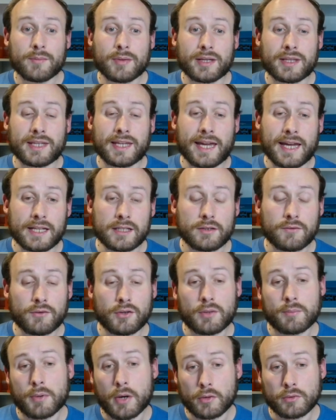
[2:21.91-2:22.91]
at the end of
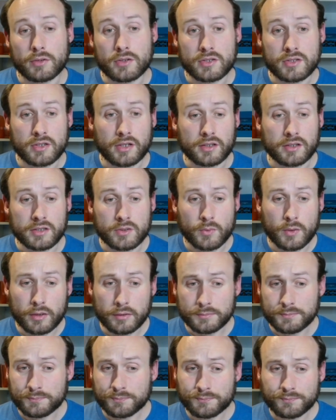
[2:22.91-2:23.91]
the opponent's turn as
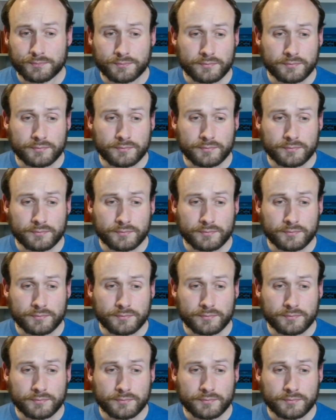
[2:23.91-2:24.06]
well.